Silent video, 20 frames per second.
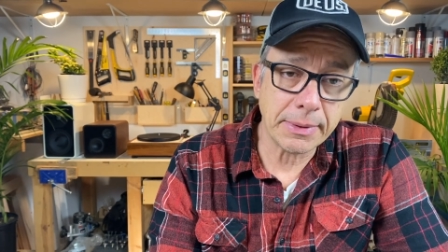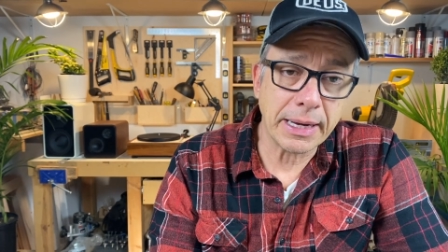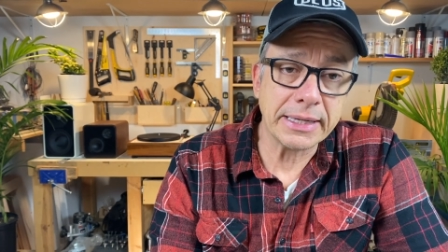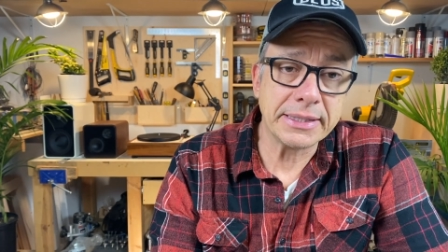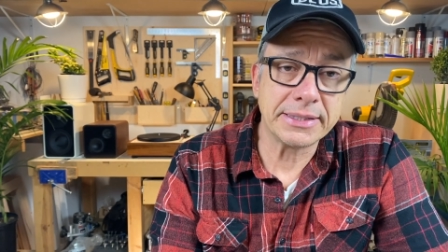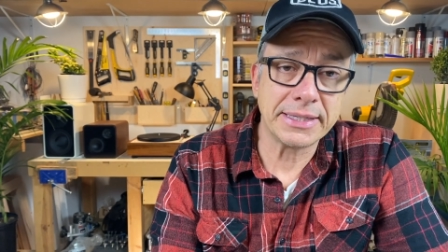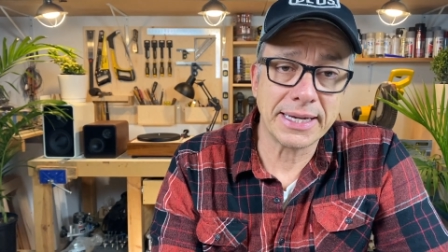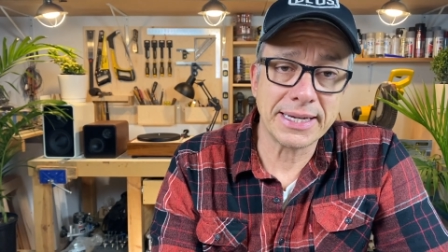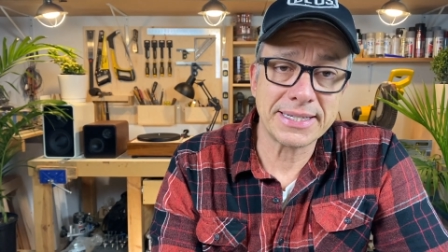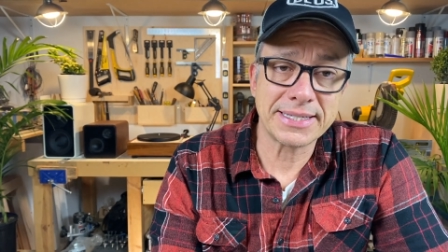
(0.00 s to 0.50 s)
I
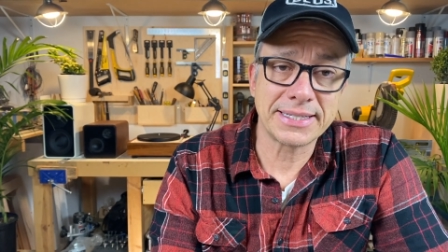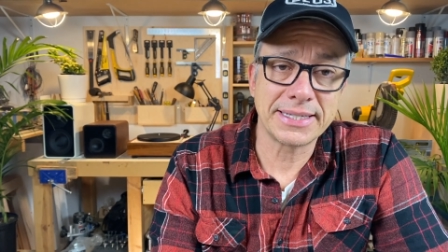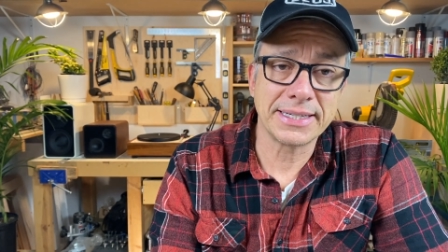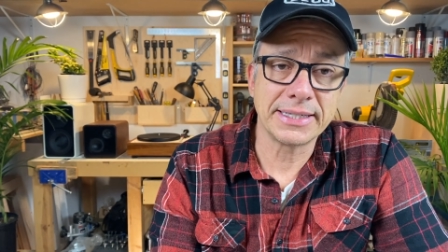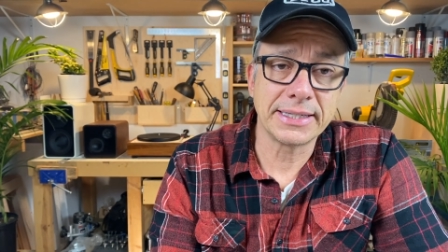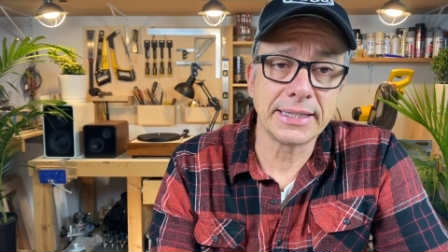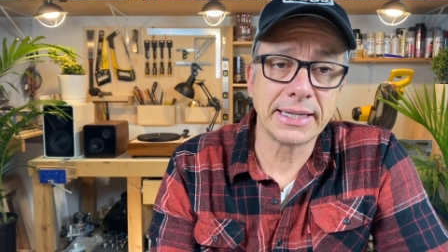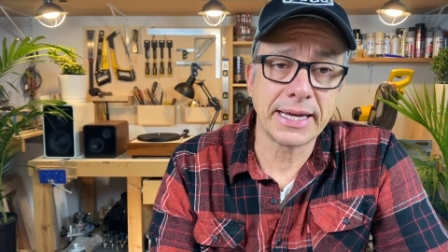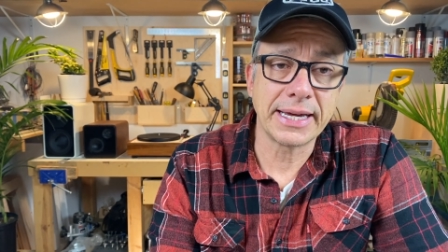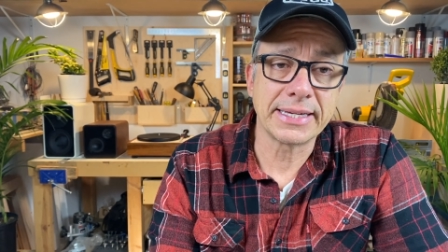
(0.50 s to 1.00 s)

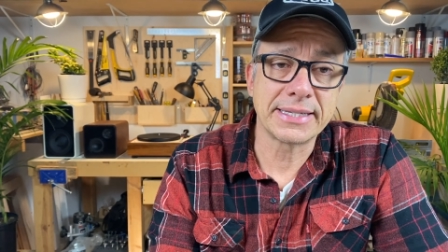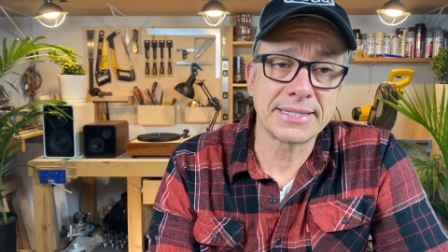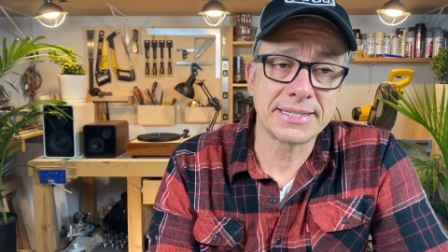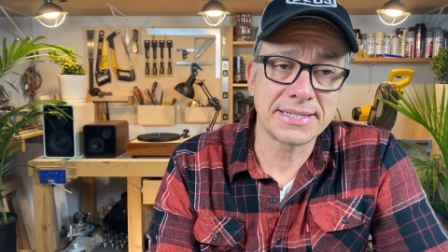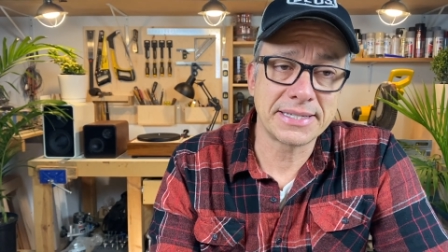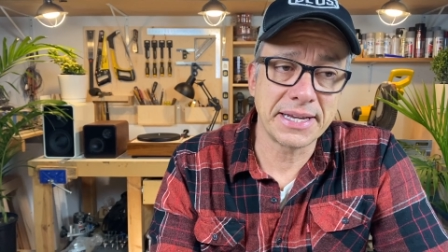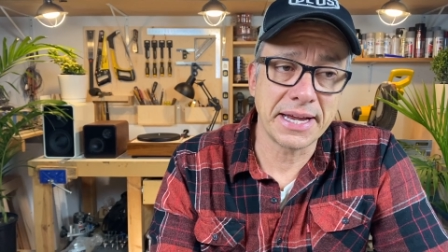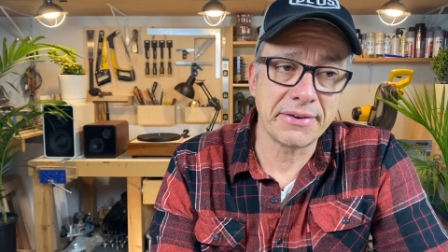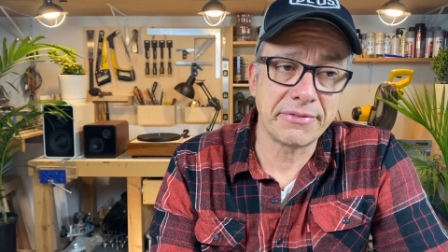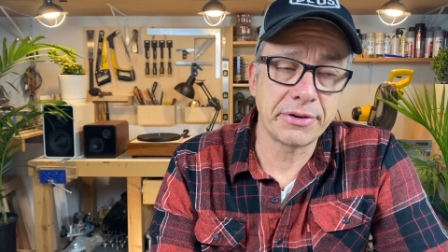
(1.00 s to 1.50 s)
tested like
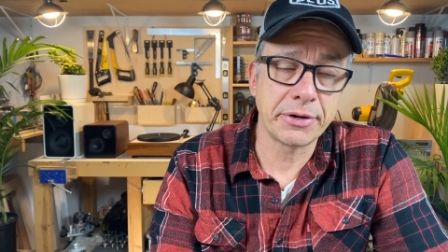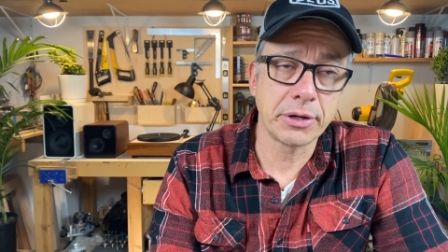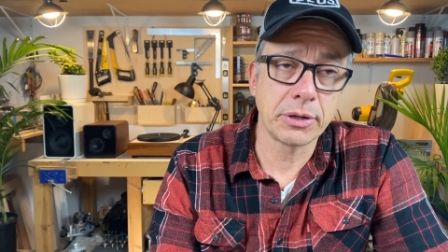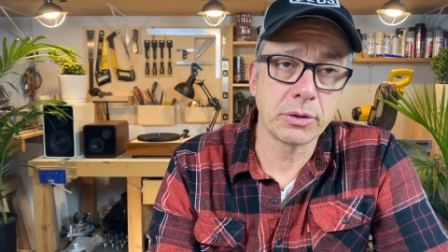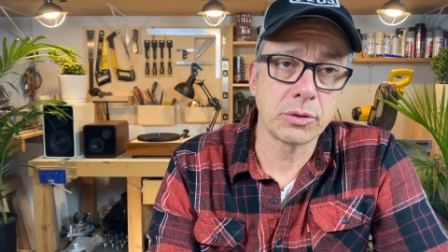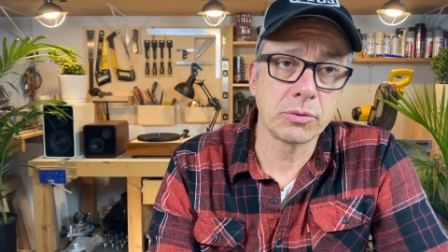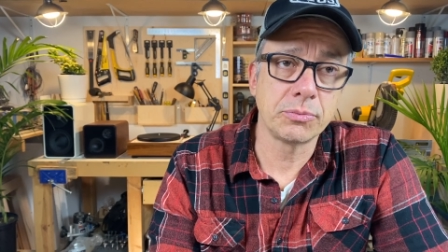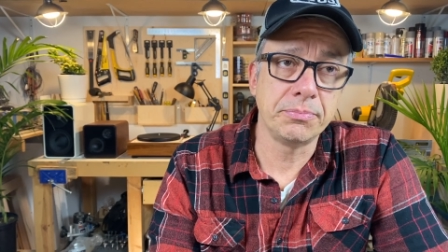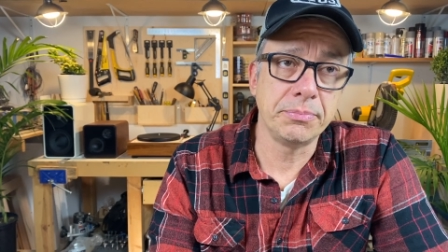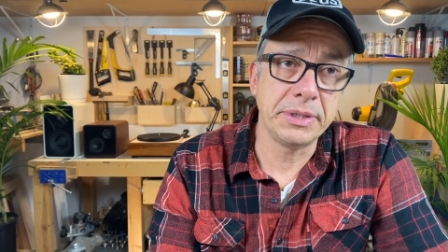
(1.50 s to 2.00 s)

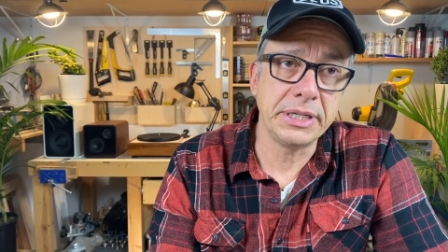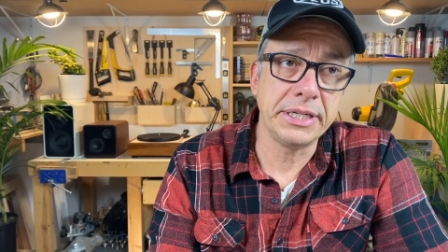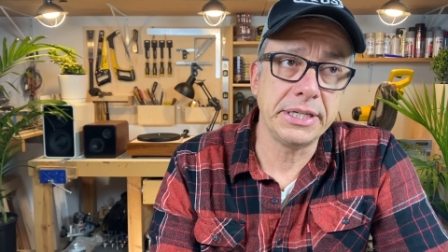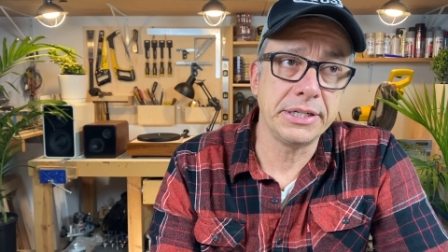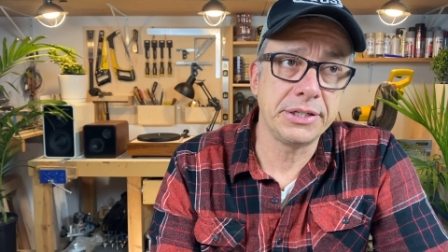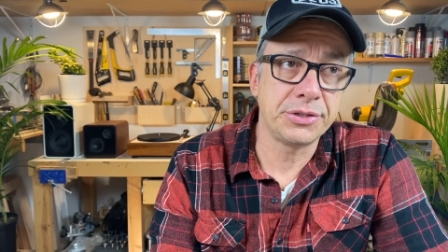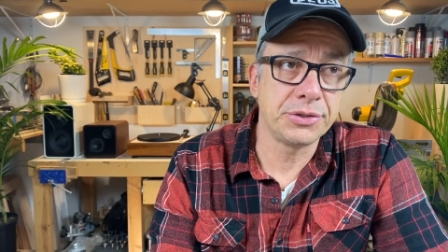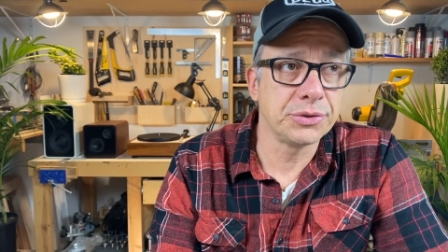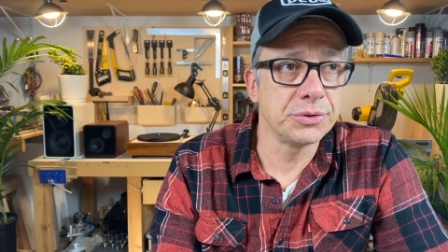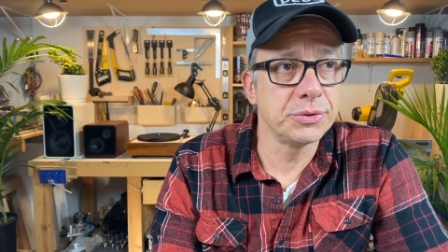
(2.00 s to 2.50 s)
several mini
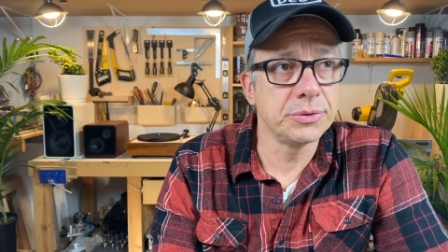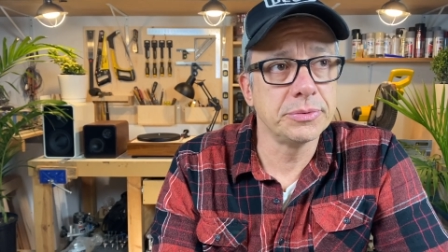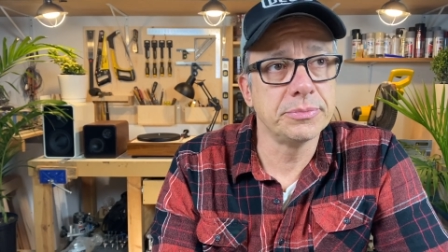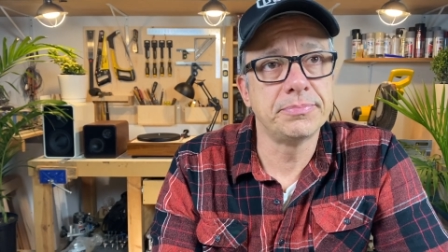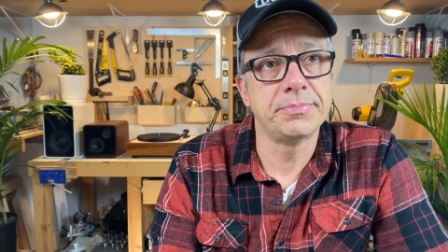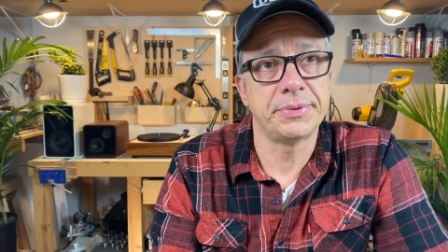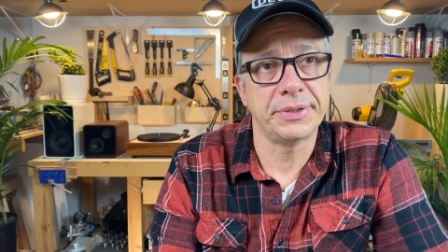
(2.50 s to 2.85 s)
tube